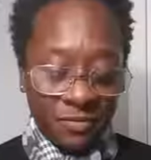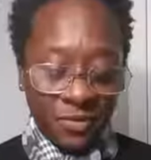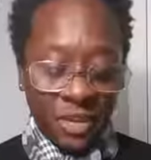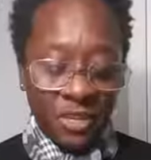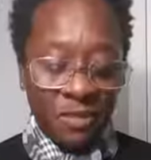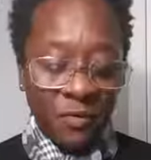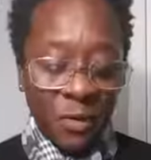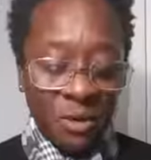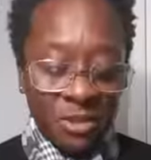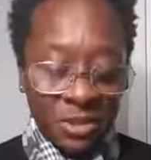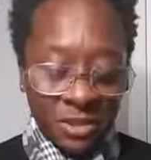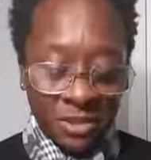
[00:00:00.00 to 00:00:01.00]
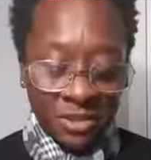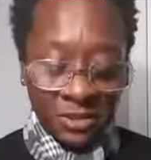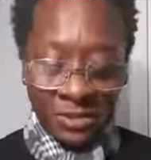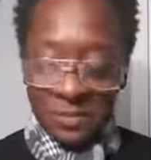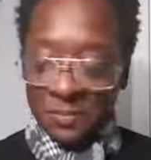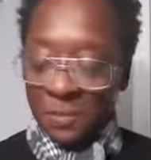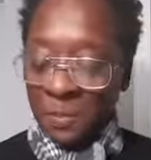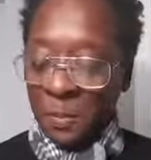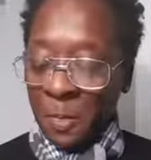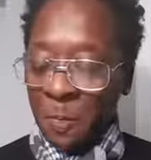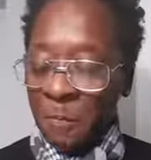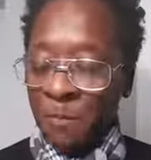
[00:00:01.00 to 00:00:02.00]
It's foolishness.
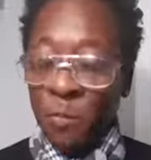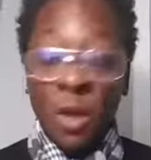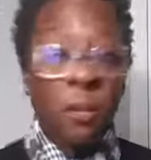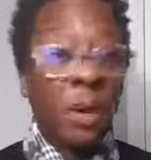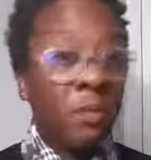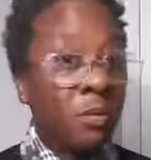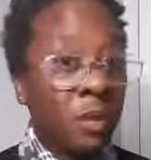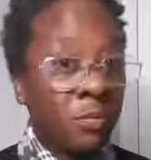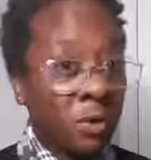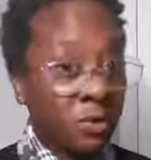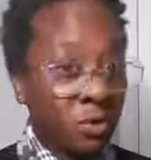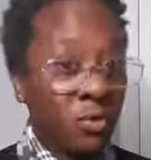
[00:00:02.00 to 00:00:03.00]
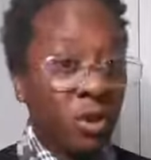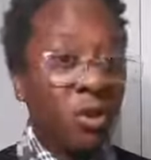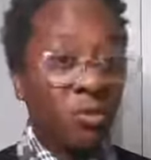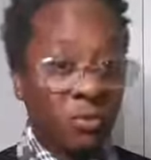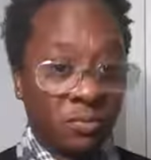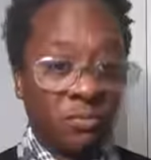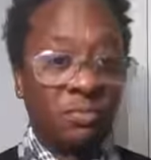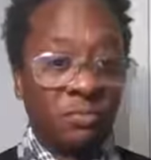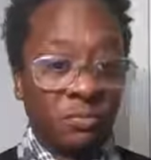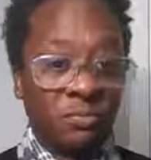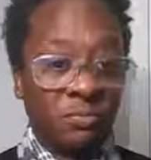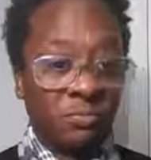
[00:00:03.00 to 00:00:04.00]
But, but, but do you.
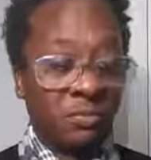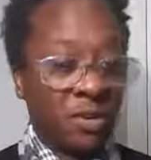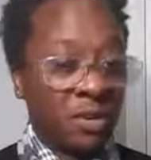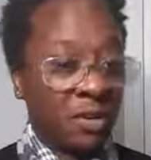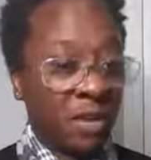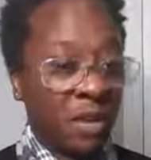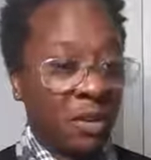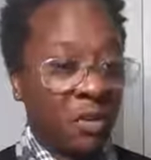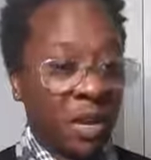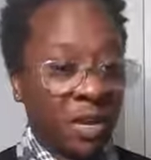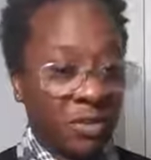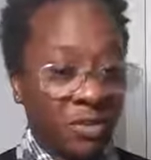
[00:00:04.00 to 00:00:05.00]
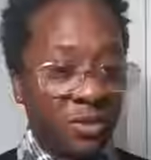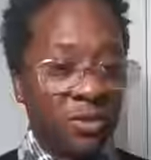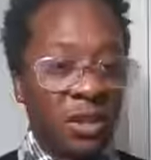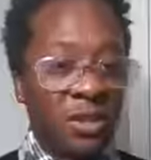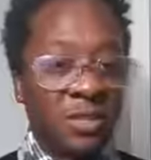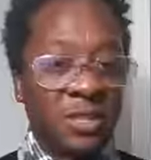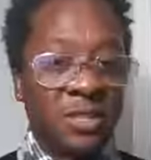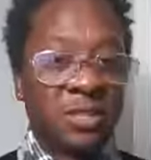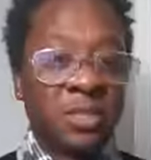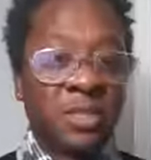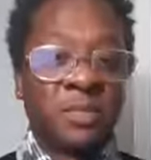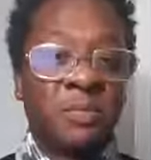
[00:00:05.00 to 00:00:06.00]
Always do you. This is
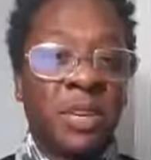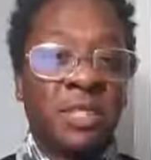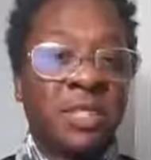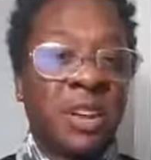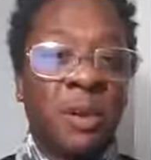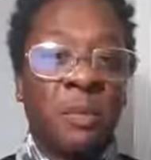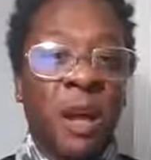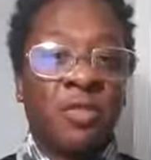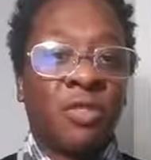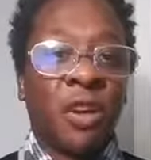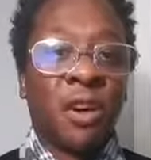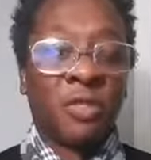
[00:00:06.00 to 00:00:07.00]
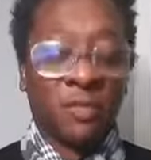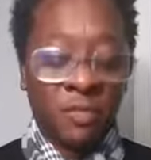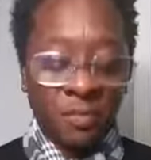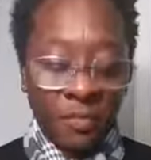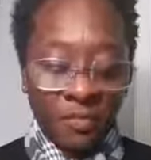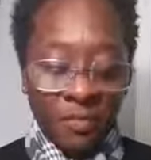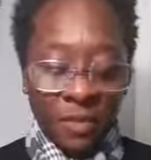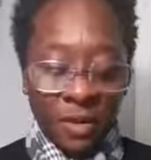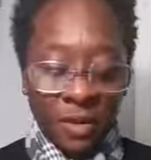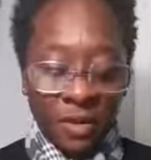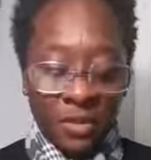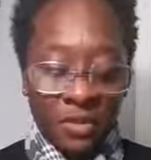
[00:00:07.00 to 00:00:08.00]
just me sharing my thoughts.
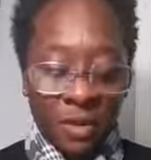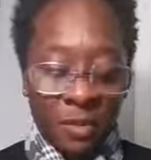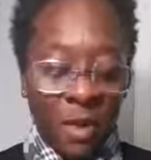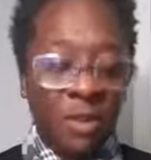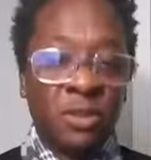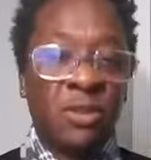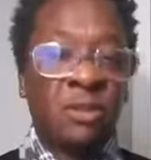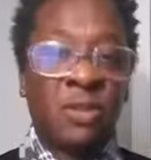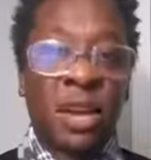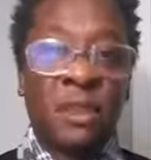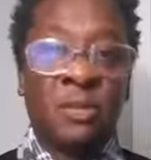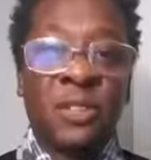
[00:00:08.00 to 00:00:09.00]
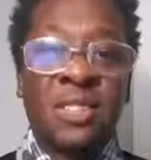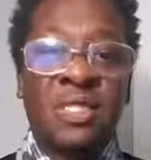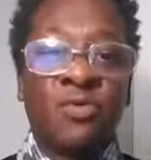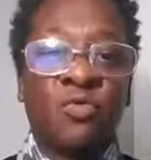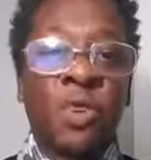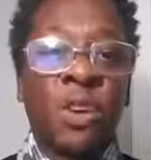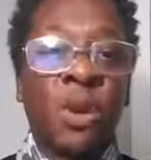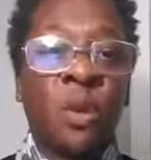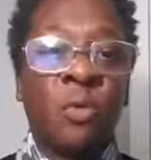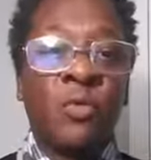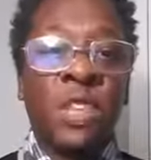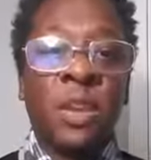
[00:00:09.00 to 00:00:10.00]
Because uh, my YouTube channel is
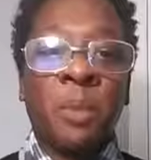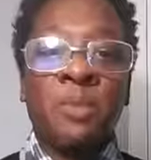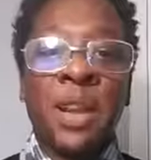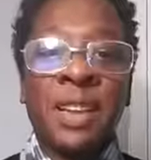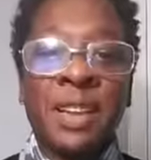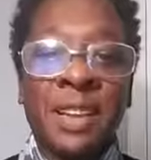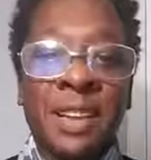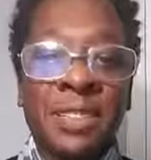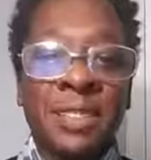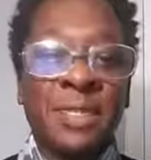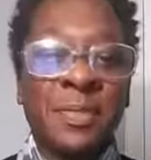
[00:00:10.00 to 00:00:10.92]
Rico the Opinionist.